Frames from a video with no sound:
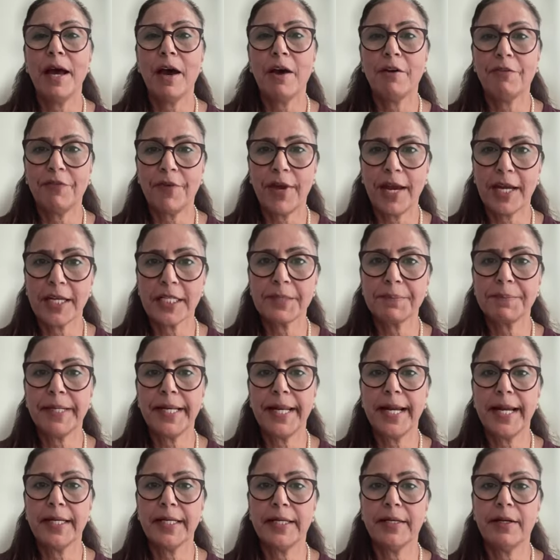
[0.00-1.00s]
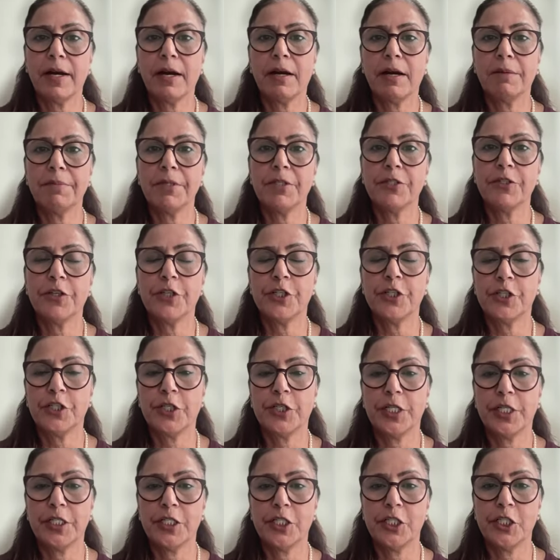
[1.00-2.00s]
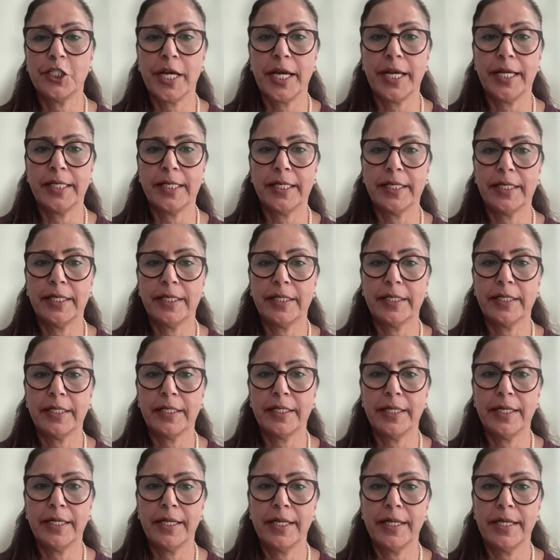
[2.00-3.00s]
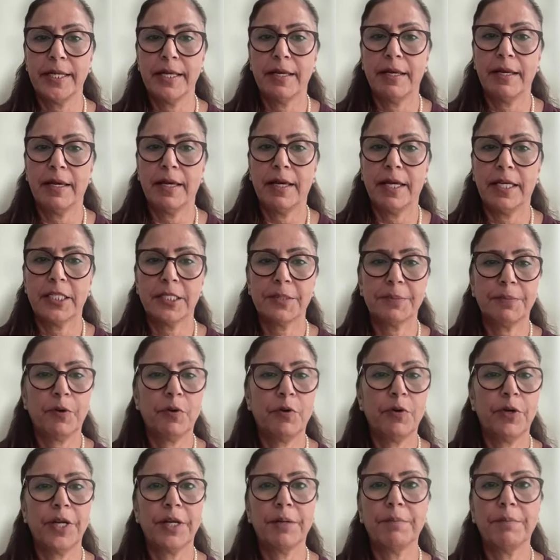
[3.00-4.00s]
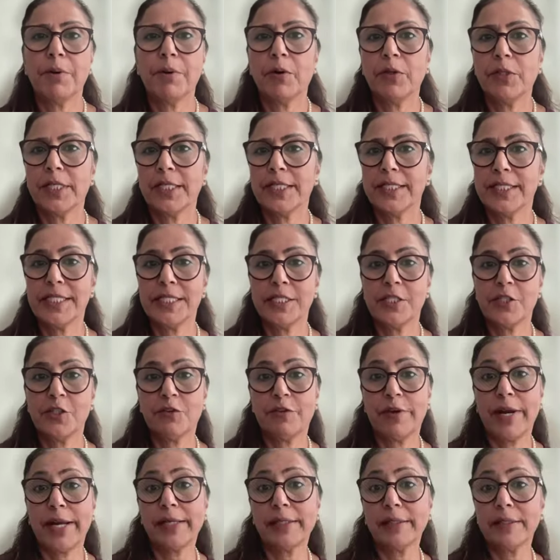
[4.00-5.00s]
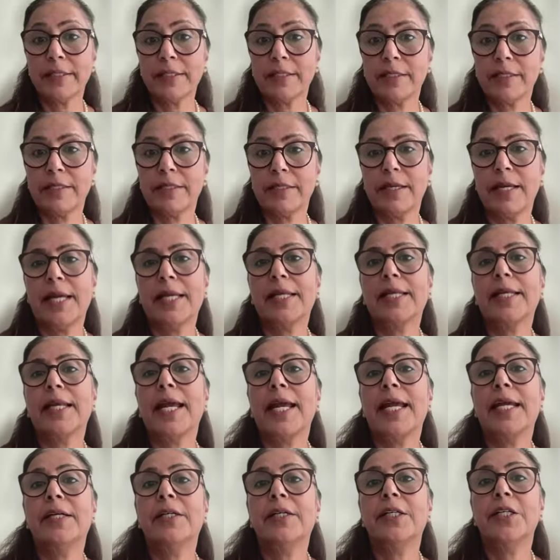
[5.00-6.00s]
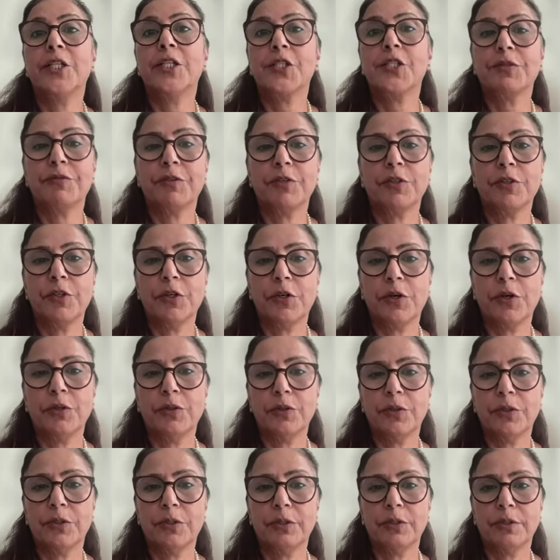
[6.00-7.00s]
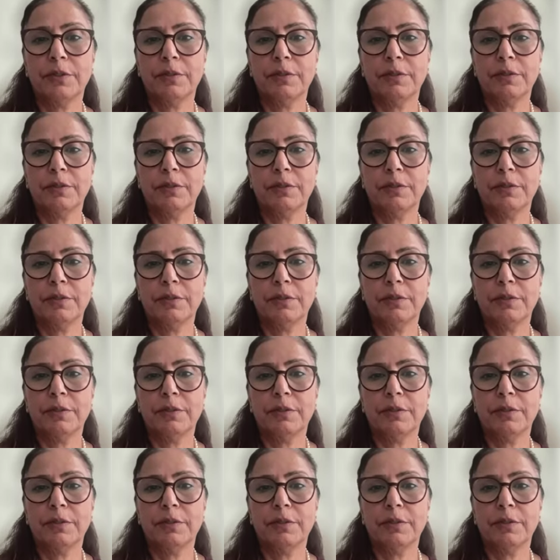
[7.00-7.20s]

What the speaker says: of expedited arbitration in China, exploring both its strengths and areas for growth.